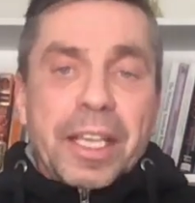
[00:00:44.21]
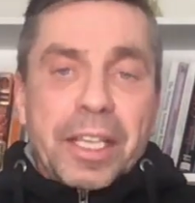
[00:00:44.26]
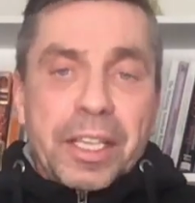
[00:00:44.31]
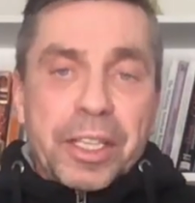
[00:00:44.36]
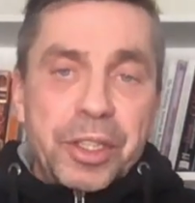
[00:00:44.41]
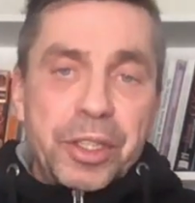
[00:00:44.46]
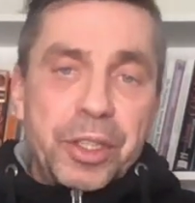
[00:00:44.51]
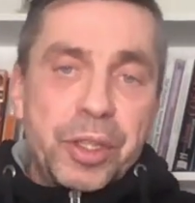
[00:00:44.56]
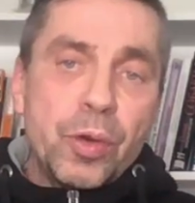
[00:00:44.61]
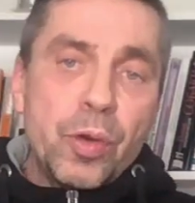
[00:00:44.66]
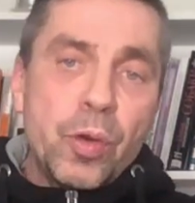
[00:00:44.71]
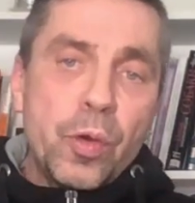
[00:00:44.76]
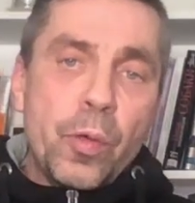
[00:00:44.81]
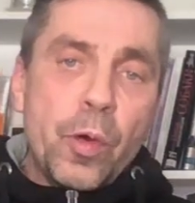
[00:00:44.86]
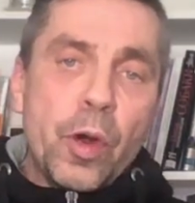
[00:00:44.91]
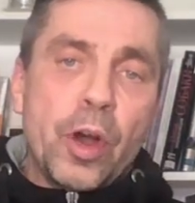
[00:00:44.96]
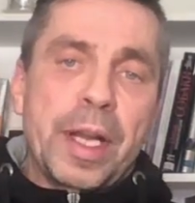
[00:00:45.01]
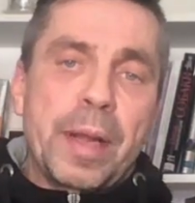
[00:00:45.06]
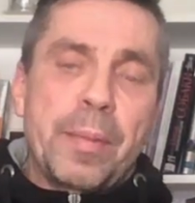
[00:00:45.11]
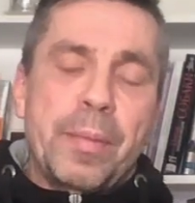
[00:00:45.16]
You
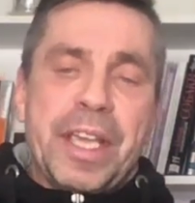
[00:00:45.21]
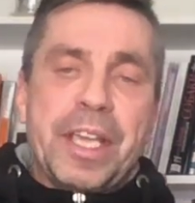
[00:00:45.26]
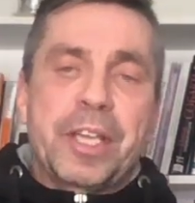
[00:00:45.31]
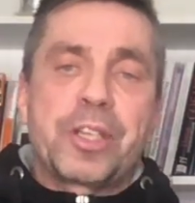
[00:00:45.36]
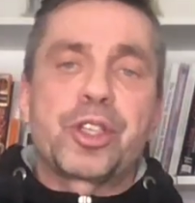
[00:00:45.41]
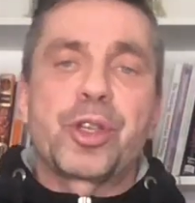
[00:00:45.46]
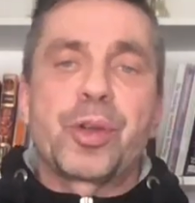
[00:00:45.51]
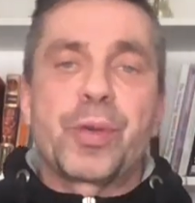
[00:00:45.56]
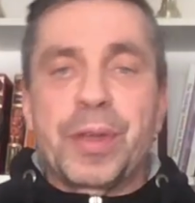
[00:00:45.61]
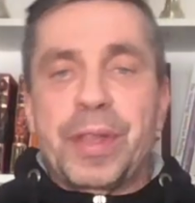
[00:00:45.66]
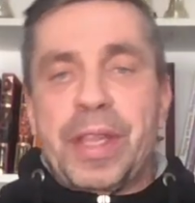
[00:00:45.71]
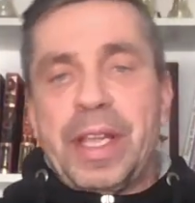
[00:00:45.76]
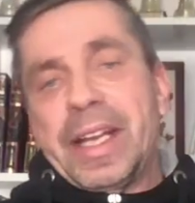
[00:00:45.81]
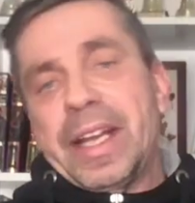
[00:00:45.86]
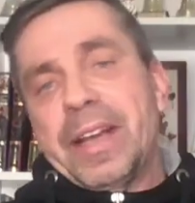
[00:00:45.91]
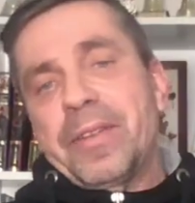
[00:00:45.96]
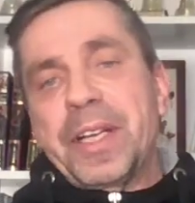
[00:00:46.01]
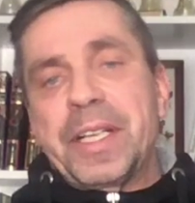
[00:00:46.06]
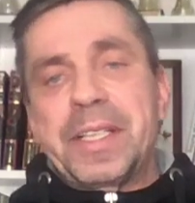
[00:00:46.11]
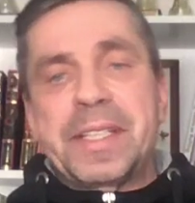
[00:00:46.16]
want to make sure that
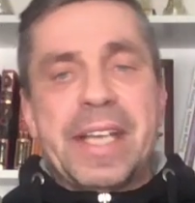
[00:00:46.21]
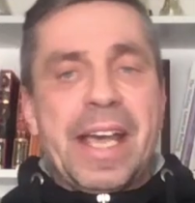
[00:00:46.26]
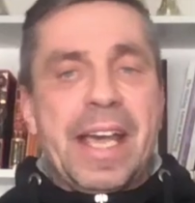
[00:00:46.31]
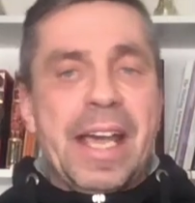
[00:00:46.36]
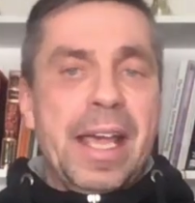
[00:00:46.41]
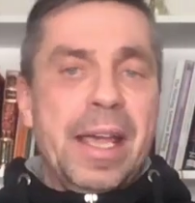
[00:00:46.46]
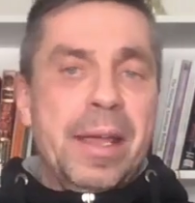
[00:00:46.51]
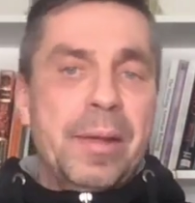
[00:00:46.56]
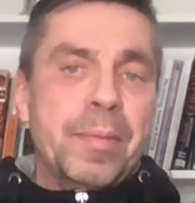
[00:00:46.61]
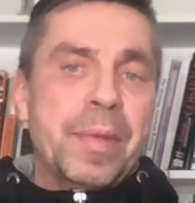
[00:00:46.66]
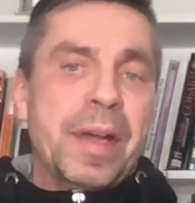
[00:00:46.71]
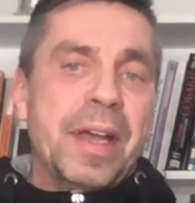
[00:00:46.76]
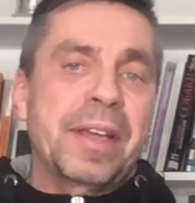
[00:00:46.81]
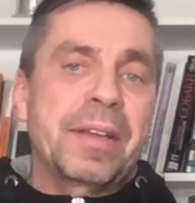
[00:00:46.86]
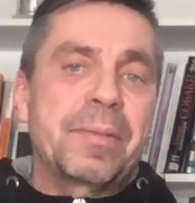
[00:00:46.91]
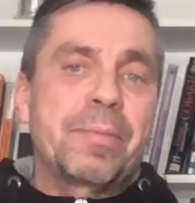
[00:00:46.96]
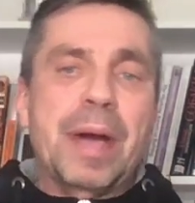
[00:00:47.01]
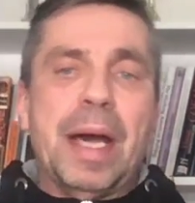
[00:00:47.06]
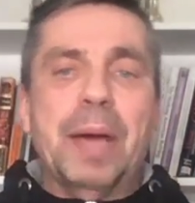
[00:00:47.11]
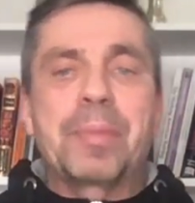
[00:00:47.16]
every time
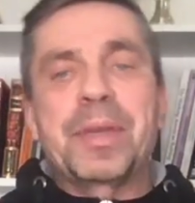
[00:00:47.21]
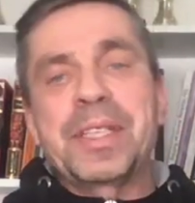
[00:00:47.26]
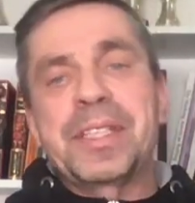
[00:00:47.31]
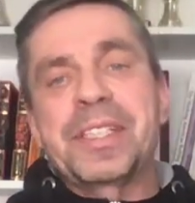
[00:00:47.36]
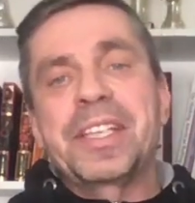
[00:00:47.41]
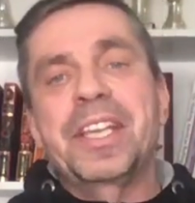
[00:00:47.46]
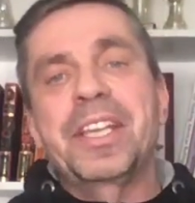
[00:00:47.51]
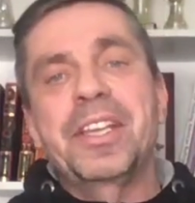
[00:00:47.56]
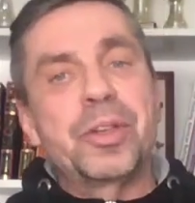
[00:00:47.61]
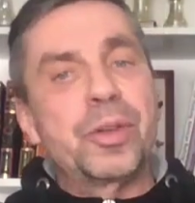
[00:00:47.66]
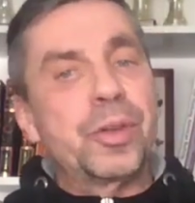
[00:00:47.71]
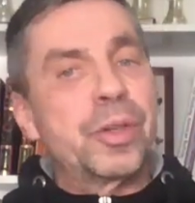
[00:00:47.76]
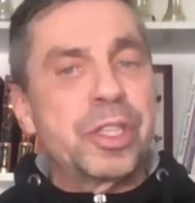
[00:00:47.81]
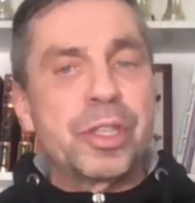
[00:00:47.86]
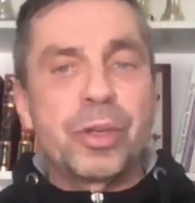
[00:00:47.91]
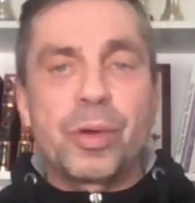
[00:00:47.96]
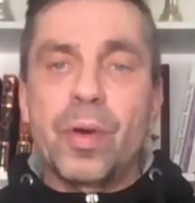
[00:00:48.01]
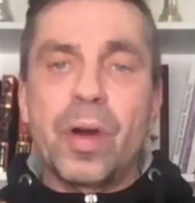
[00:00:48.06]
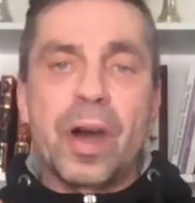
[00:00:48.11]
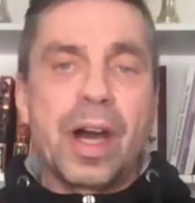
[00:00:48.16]
puppy see you,
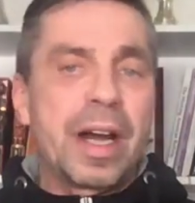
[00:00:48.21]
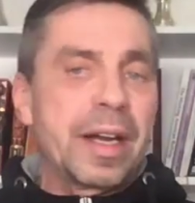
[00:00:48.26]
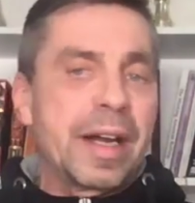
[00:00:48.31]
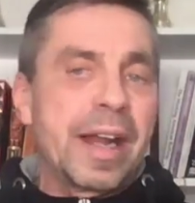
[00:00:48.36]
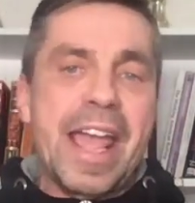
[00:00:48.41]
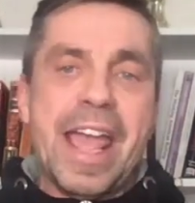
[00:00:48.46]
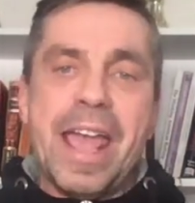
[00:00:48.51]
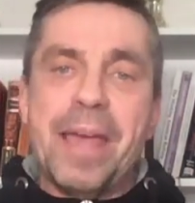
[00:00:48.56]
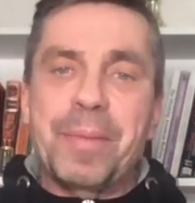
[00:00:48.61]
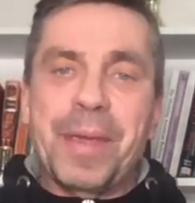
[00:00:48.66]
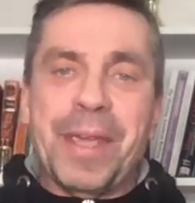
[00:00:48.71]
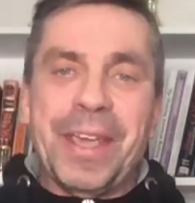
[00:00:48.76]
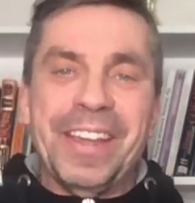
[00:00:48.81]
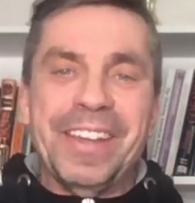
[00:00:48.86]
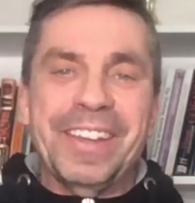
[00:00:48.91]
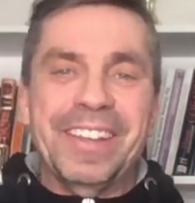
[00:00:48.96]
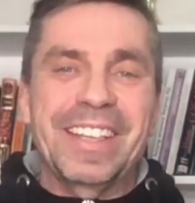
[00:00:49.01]
you are happy.